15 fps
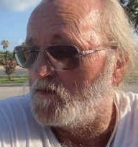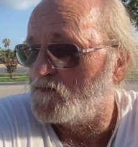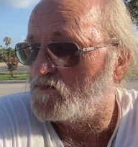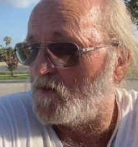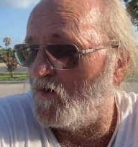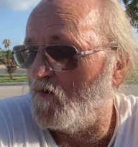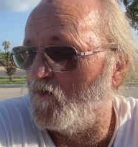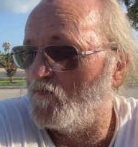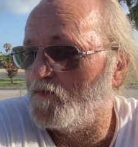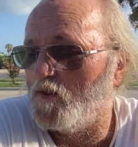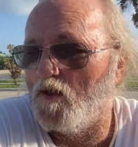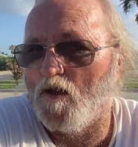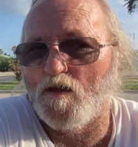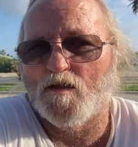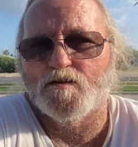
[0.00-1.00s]
So,
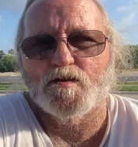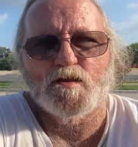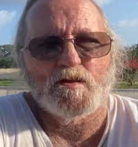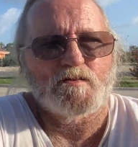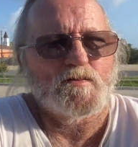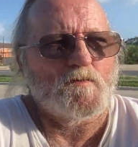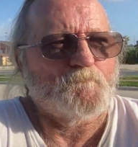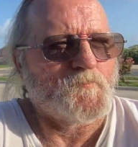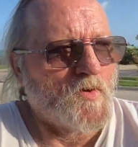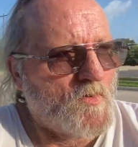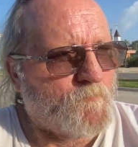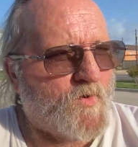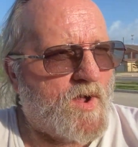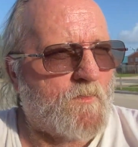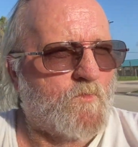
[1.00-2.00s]
yeah, and then the fuel
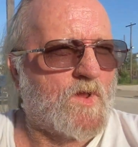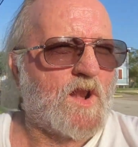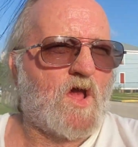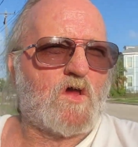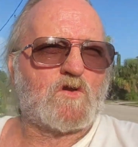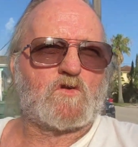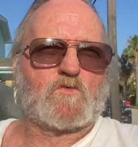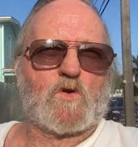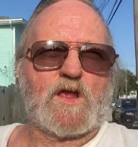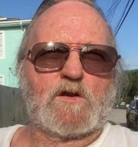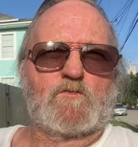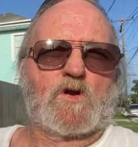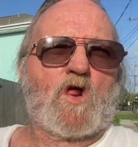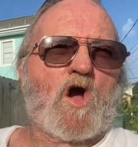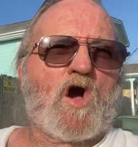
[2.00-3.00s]
pump went on the red
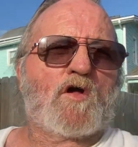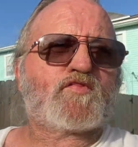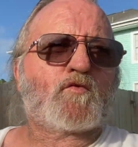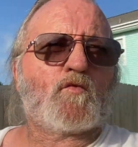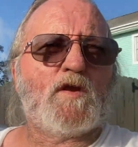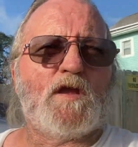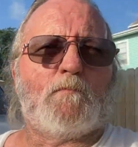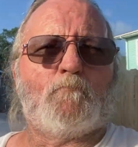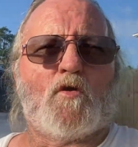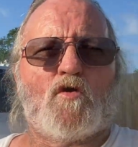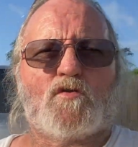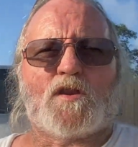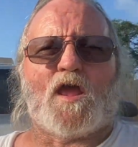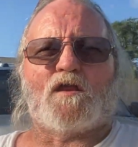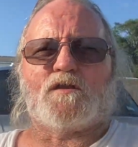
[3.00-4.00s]
one. All three of them
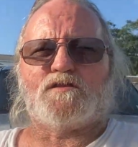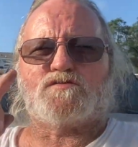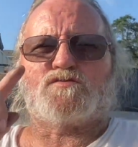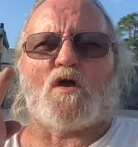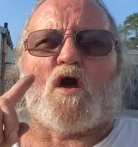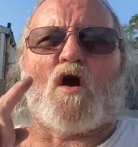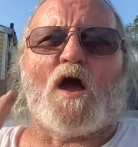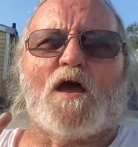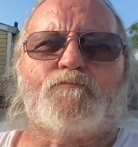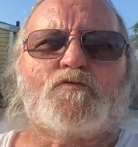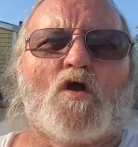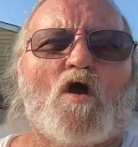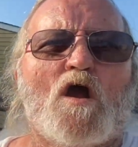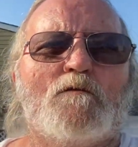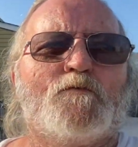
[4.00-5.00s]
broke down. This is all after
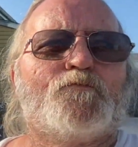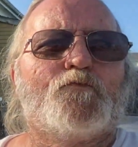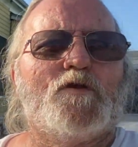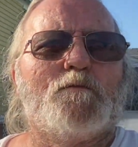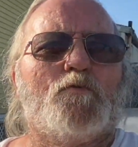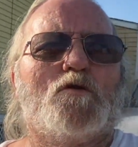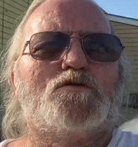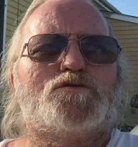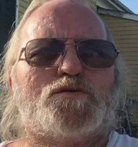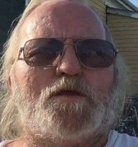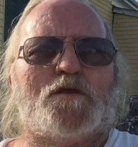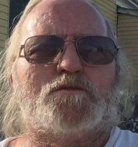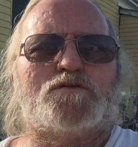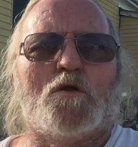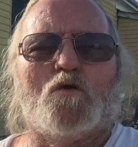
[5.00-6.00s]
Harvey Freebird
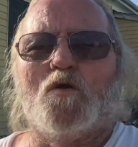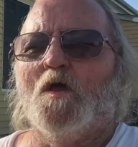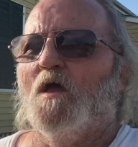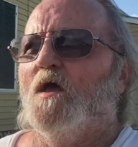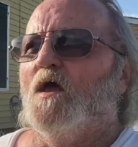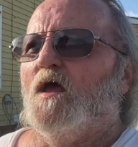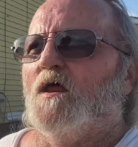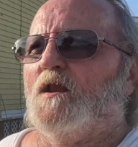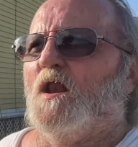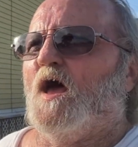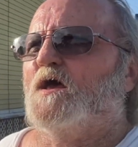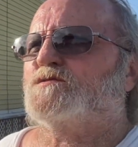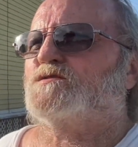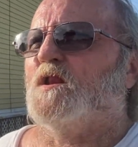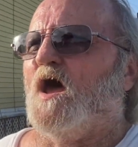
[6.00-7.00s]
shit. So, and
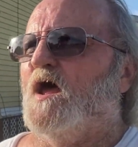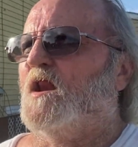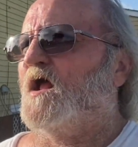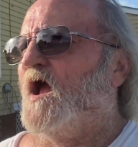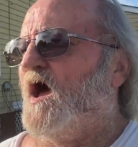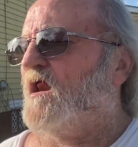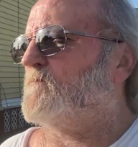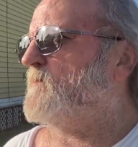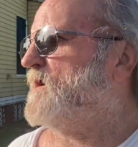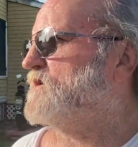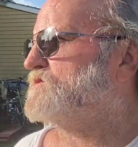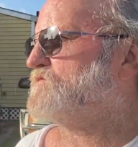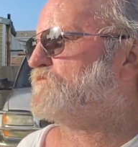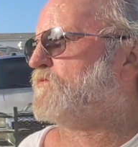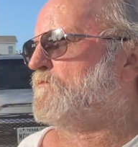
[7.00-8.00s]
last night I got a
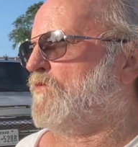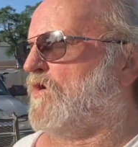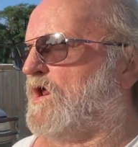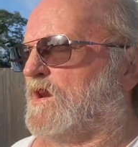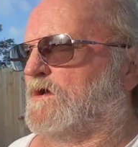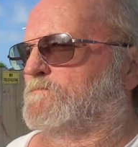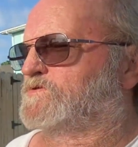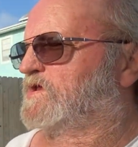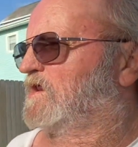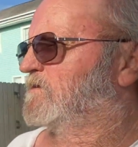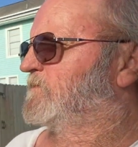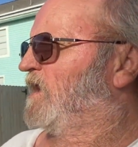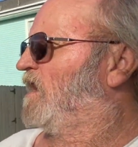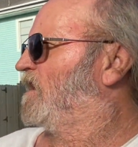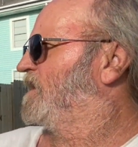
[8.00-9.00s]
message from one of them telling
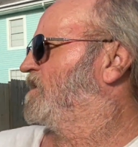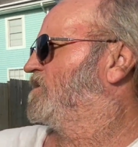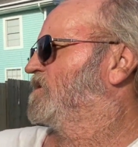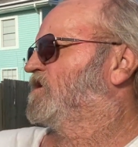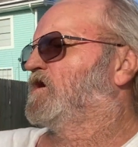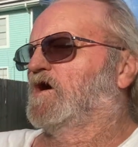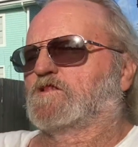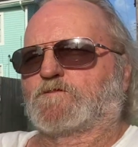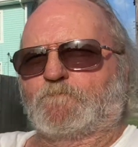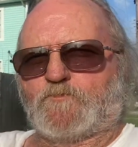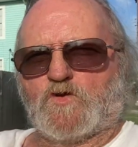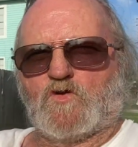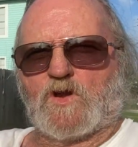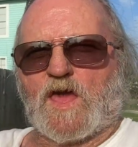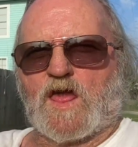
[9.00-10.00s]
me how he's going to cut the
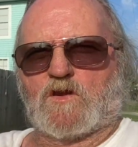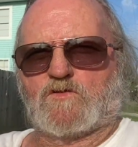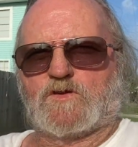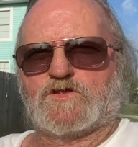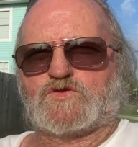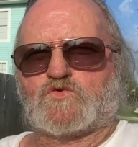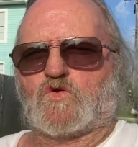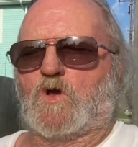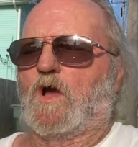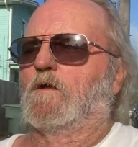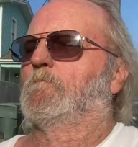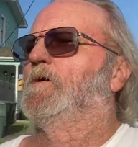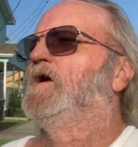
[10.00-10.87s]
fuel line on this truck.